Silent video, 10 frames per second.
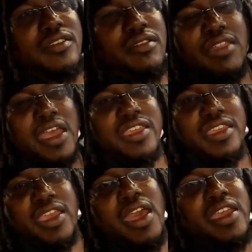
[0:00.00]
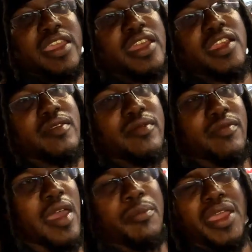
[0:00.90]
I get it.
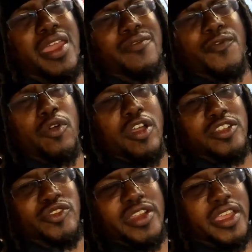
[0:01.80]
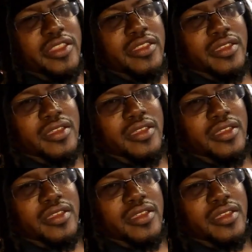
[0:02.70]
I paid $437